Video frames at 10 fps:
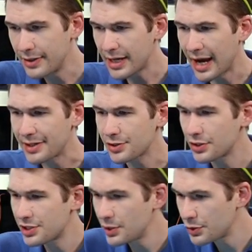Guys,
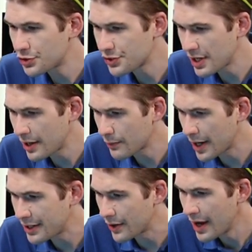let's see what you're saying
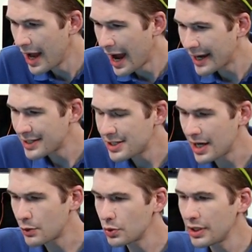right here. I can see Edward